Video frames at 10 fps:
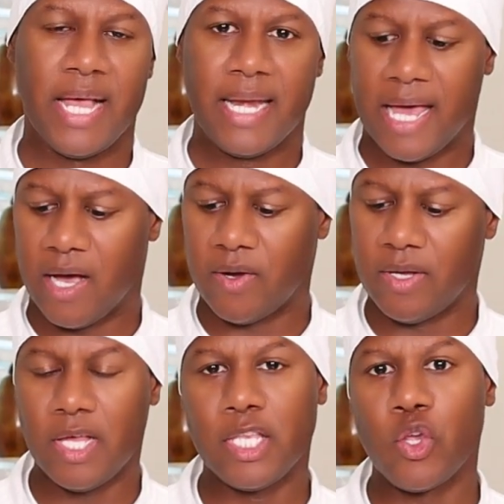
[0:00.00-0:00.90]
Now,
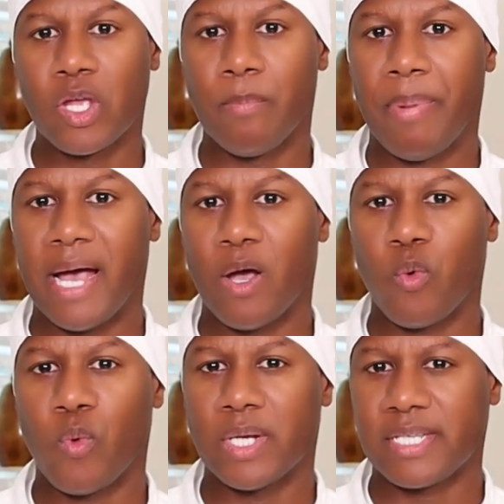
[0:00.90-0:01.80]
you could buy
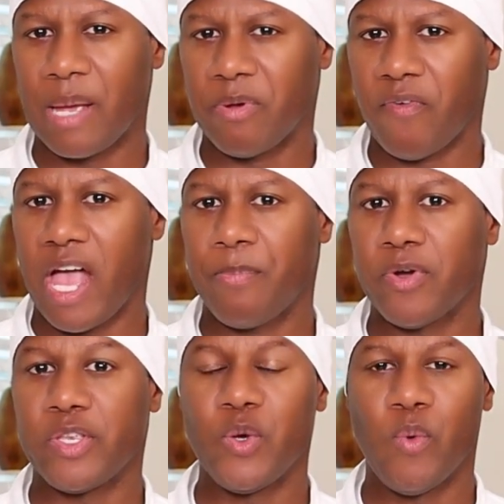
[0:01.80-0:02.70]
what type of
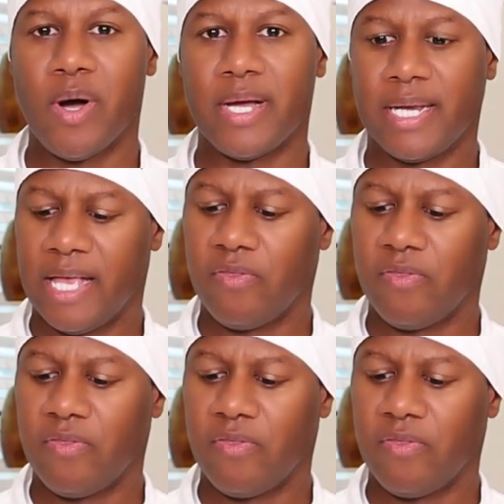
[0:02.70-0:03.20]
apple you want.